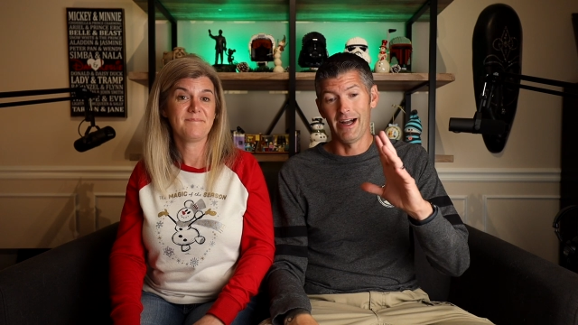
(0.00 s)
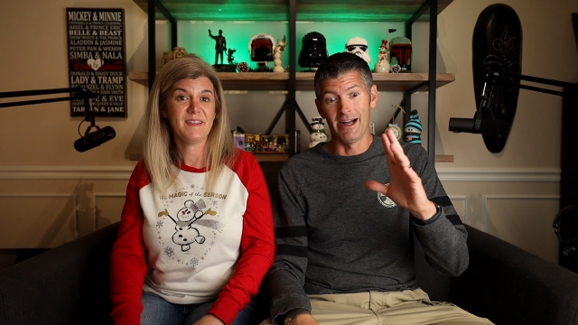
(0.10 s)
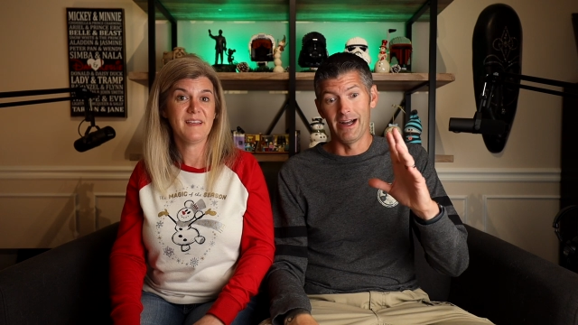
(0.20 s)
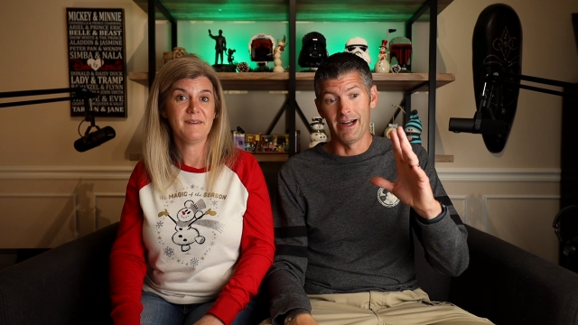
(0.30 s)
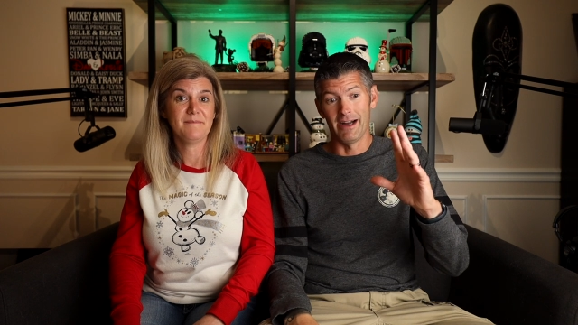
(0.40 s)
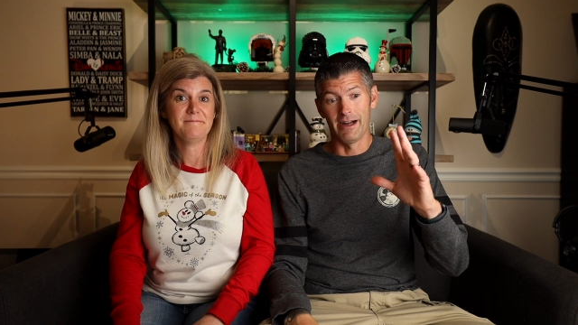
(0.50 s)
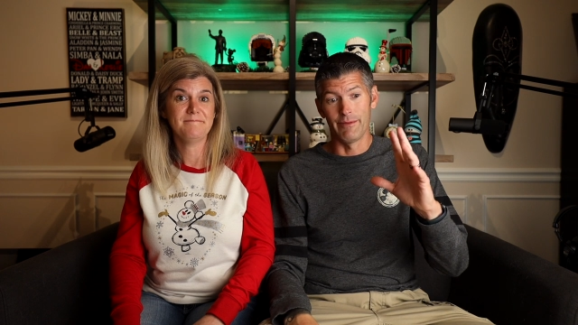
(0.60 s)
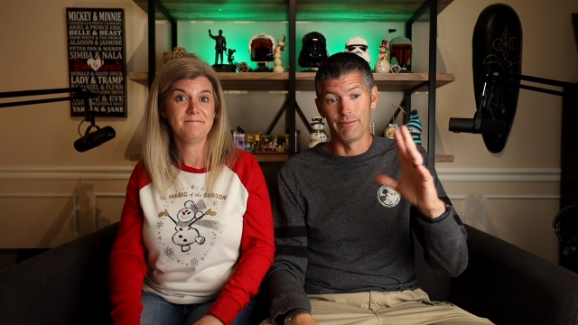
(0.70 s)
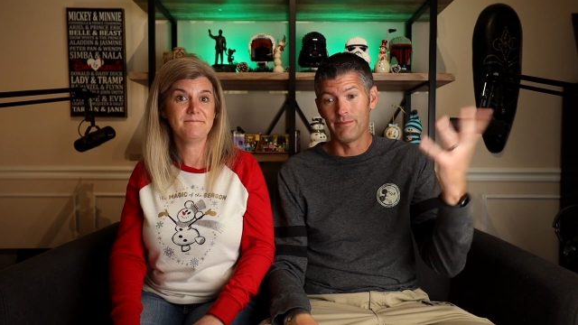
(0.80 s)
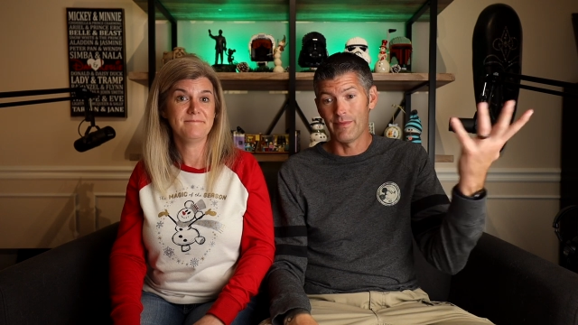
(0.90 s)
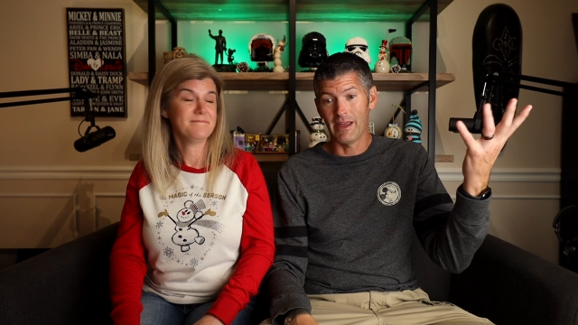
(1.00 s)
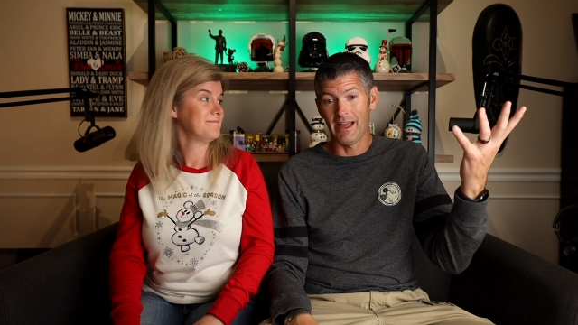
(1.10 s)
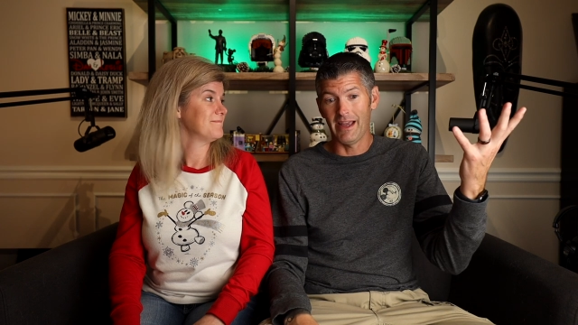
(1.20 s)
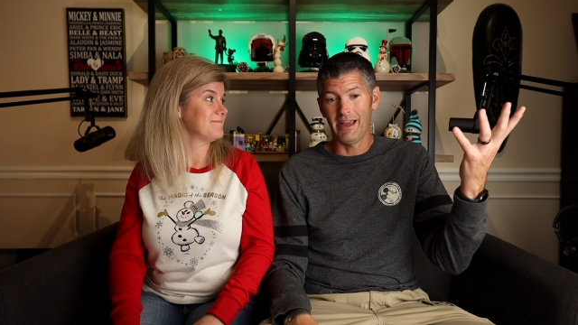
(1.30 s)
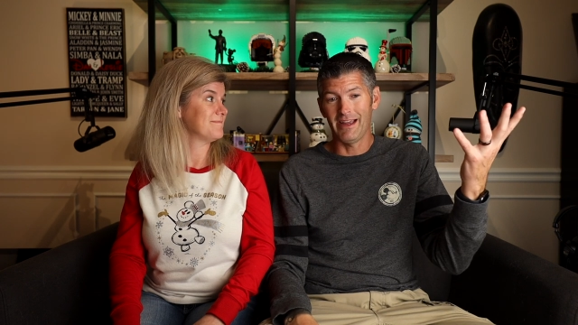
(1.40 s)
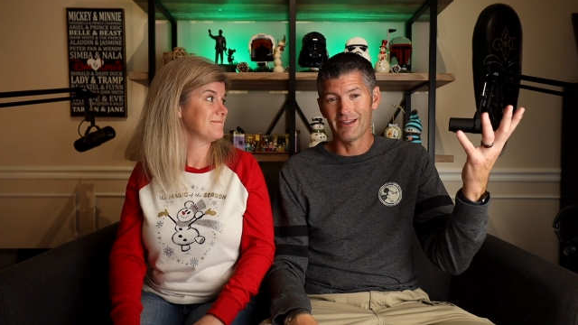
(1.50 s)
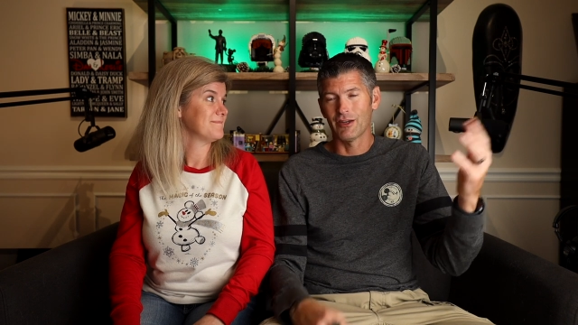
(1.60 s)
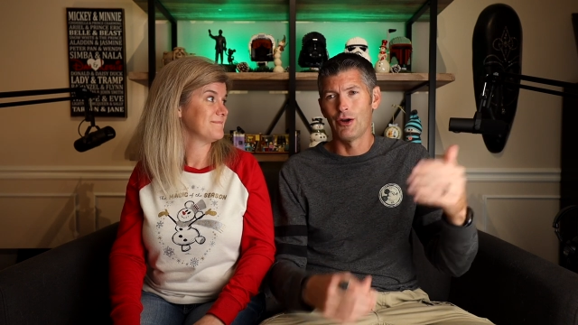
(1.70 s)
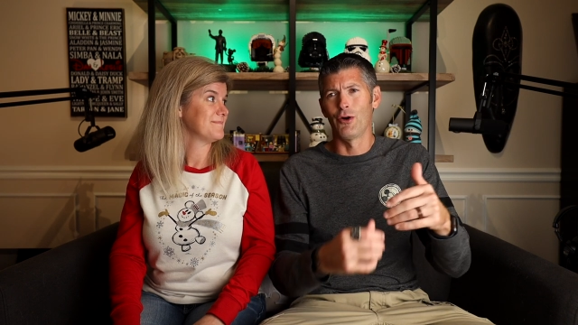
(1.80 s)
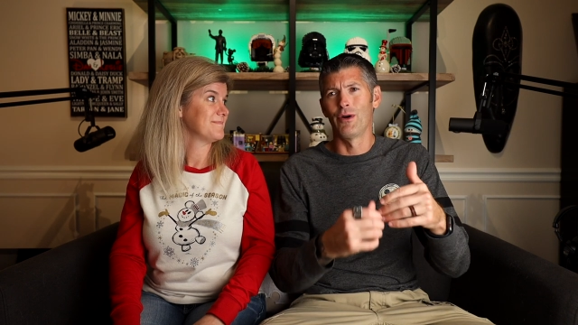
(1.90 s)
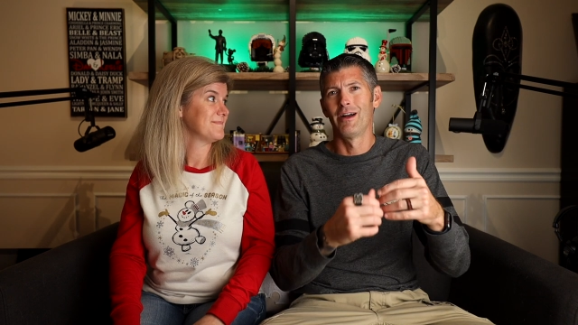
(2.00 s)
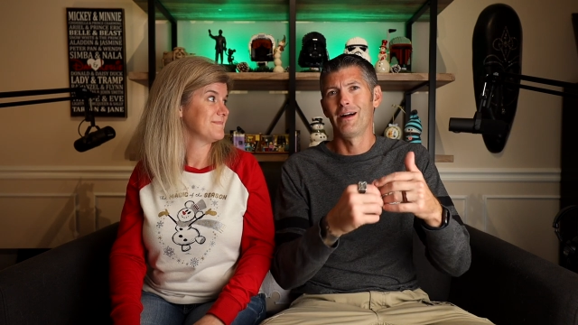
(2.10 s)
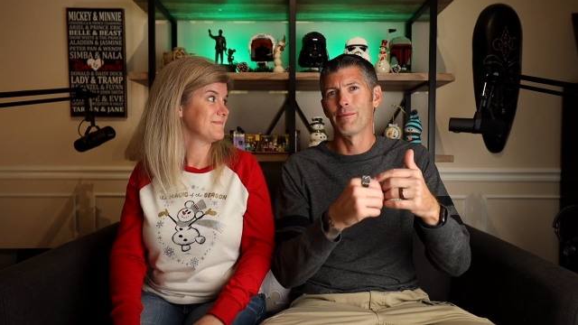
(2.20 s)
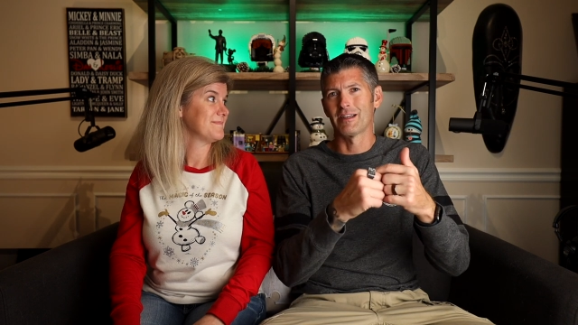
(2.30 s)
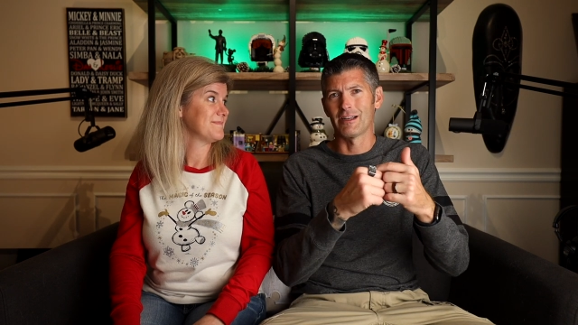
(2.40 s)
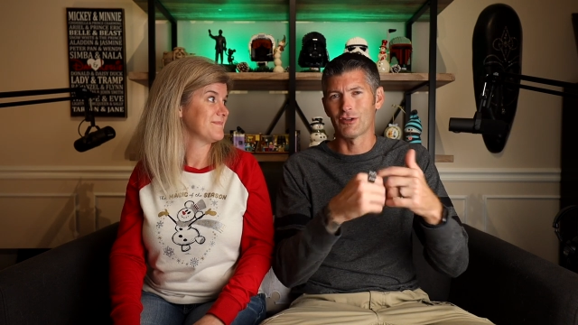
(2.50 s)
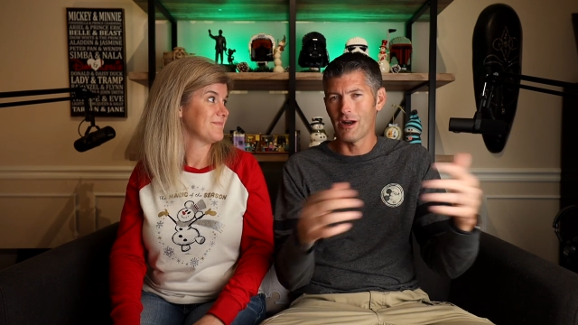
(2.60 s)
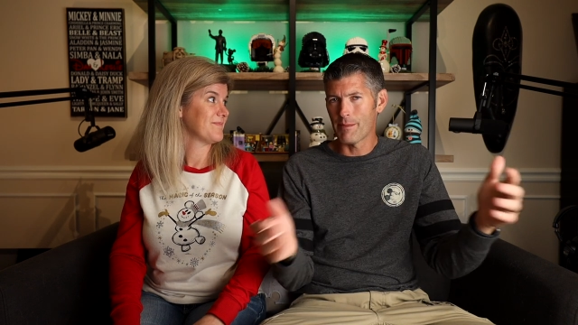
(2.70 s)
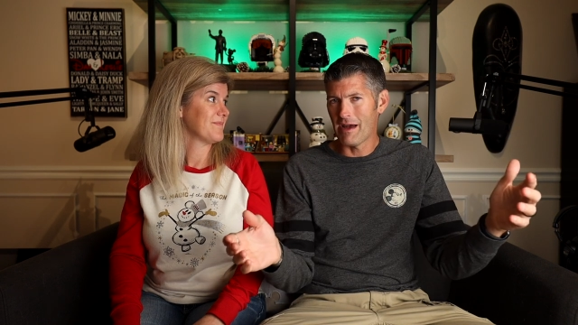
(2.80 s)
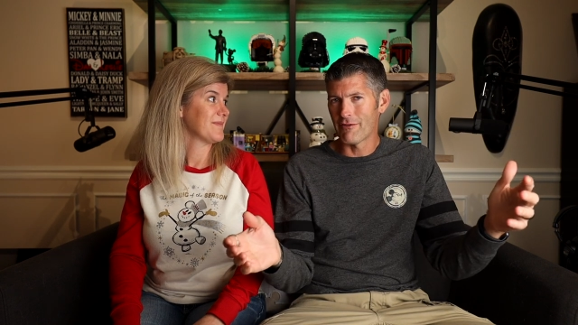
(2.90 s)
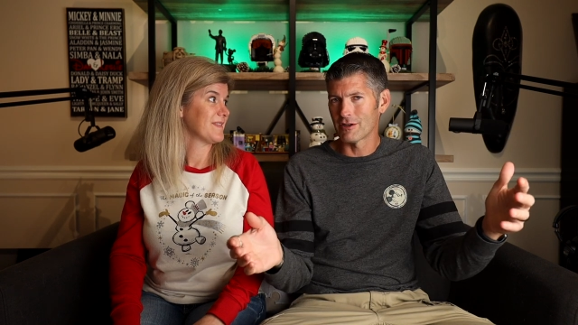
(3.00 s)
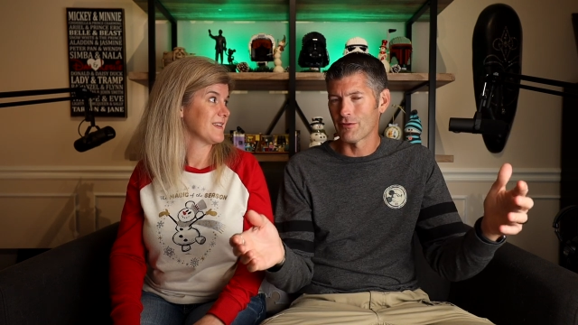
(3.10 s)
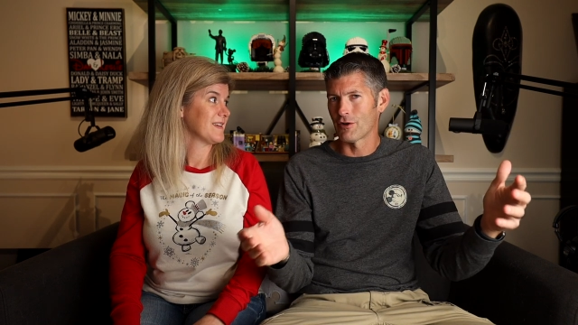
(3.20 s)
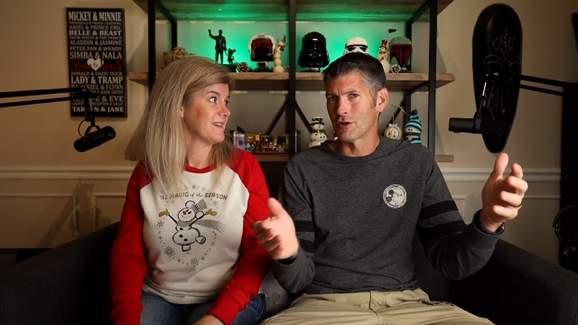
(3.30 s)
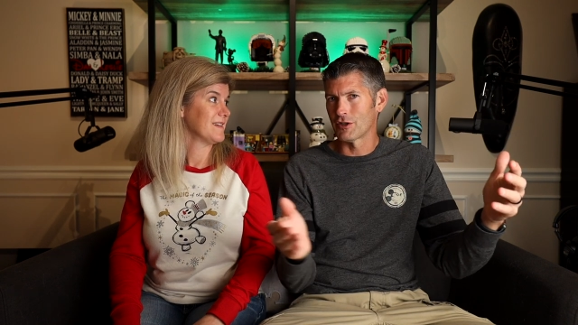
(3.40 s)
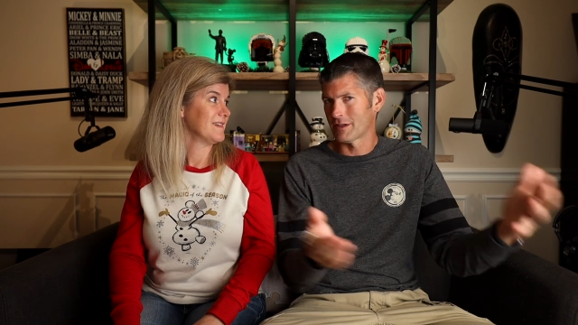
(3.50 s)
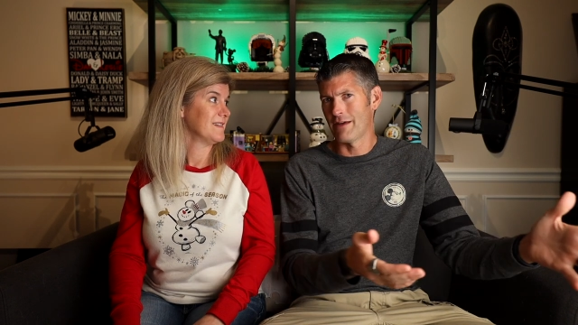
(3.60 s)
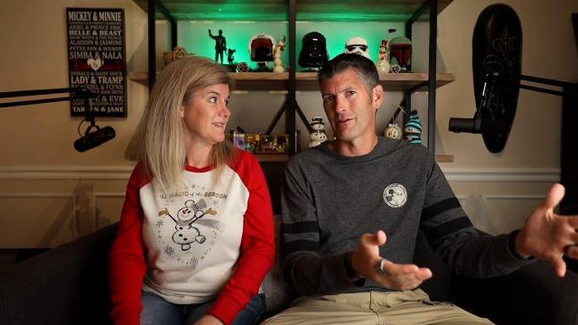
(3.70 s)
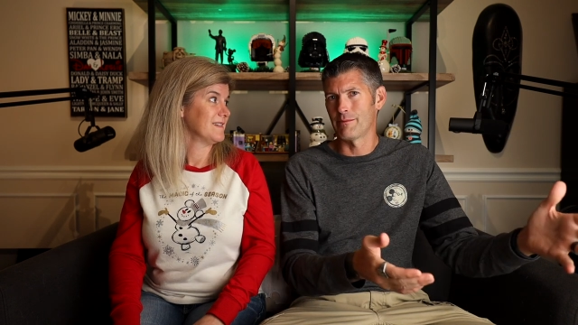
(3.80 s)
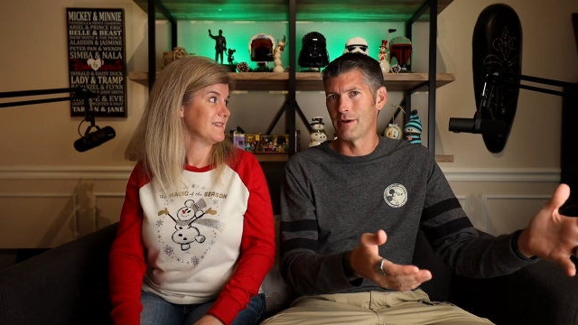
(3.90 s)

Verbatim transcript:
Speaker 1: um, so I'm gonna say straight up average for just having the